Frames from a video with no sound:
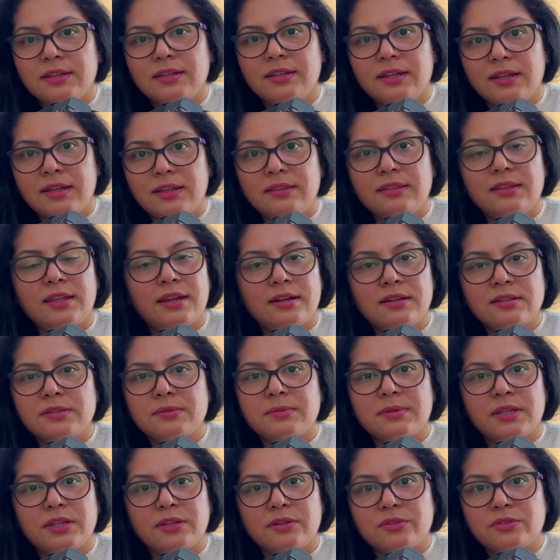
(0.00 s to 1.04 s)
and that is
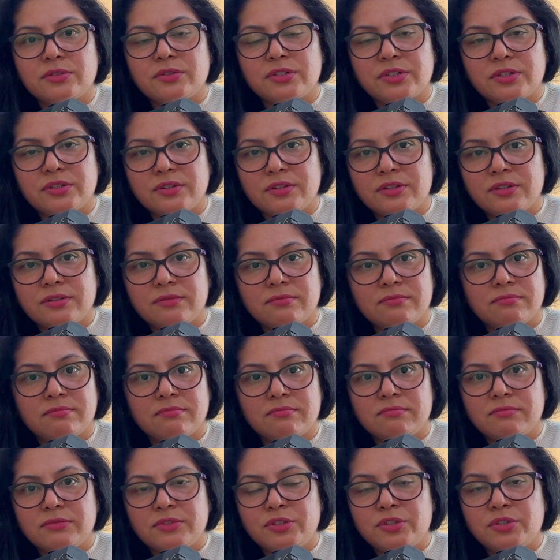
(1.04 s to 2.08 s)
why you're not in
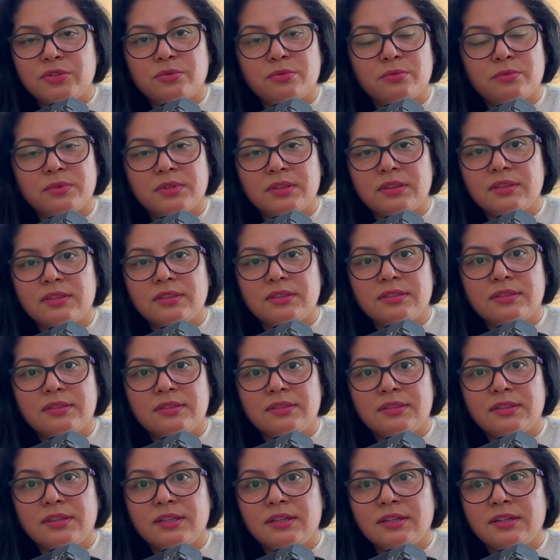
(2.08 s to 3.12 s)
tune with
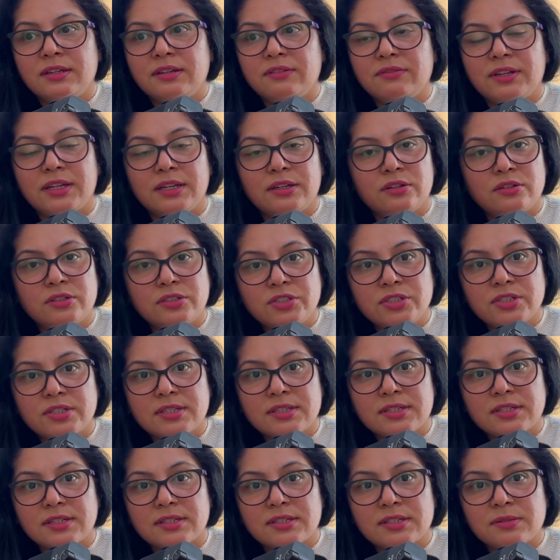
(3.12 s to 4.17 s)
the divine
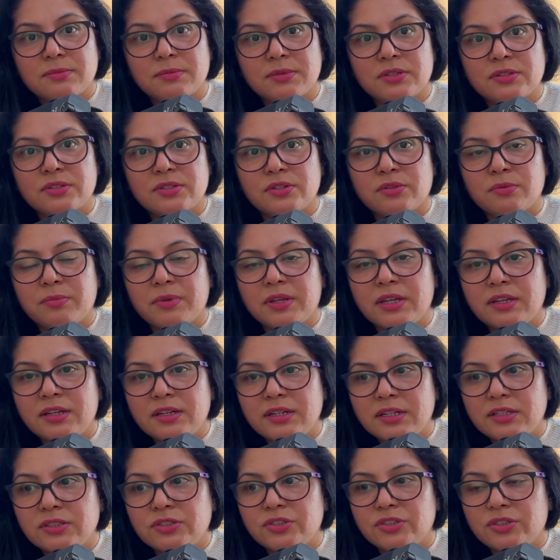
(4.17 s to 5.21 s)
consciousness, because you're paying
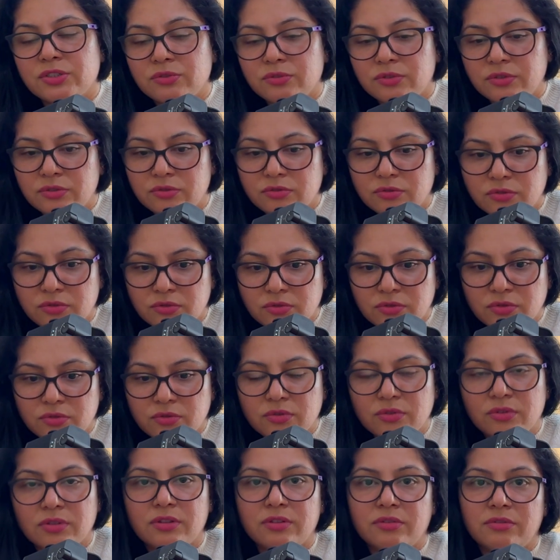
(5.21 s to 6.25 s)
attention to
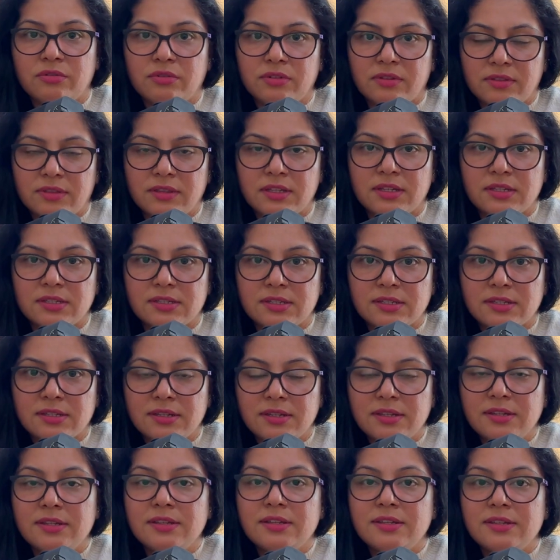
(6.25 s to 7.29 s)
all the wrong things.
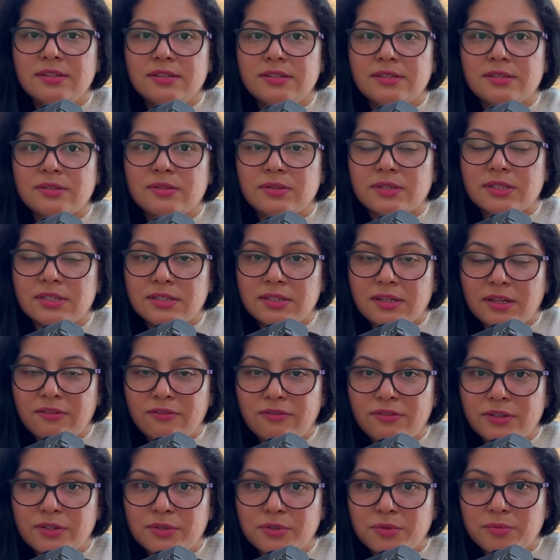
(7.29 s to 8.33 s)
So it's time
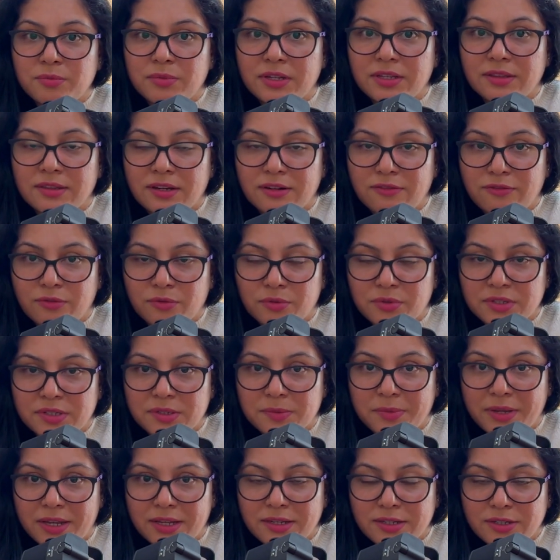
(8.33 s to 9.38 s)
for you to bring that focus
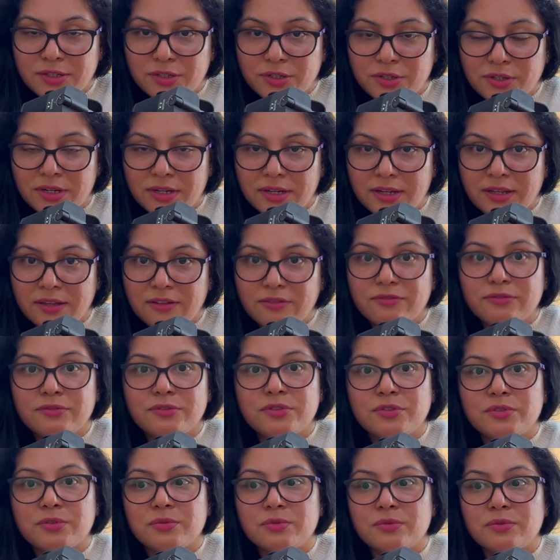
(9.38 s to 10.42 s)
back into your life,
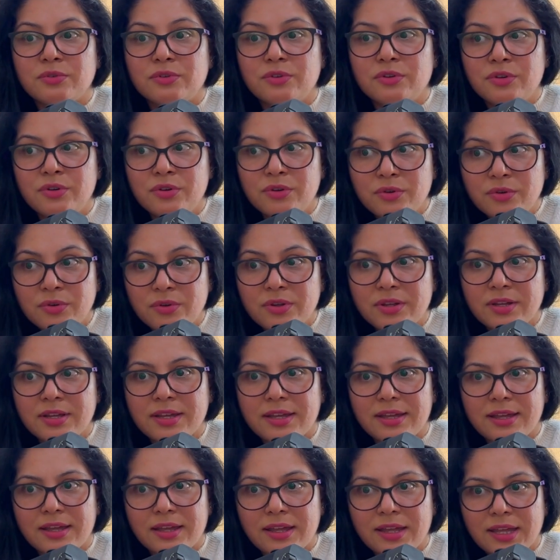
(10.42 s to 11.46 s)
to look
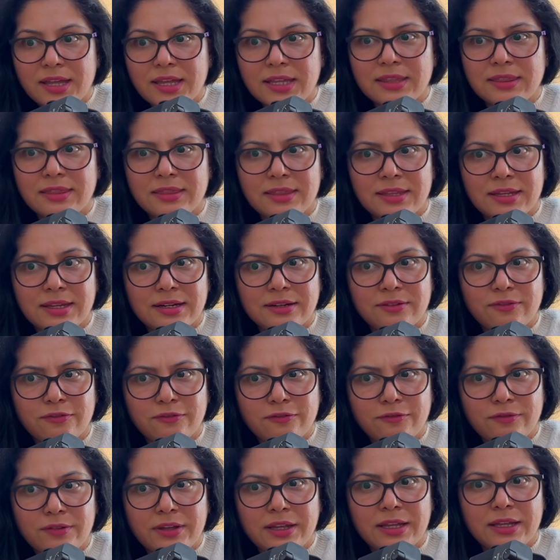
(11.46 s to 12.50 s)
at that
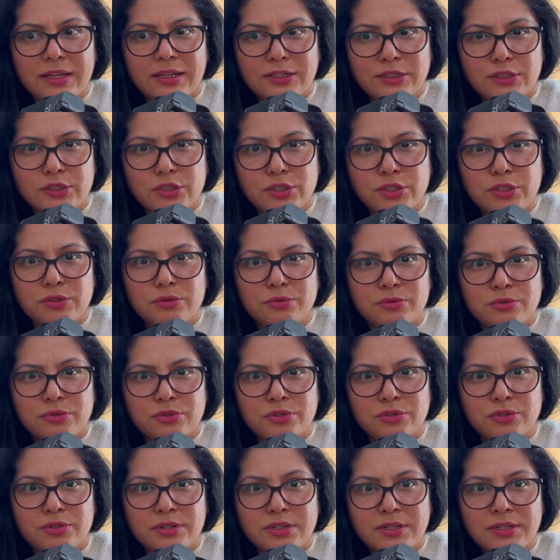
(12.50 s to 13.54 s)
fine
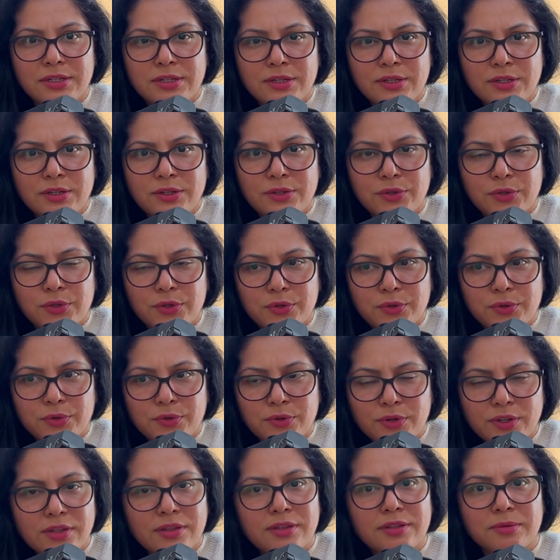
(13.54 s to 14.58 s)
tuned,
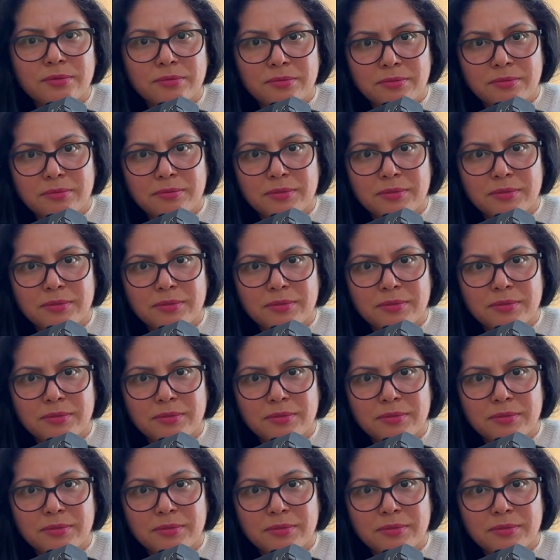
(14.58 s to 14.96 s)
rhythm.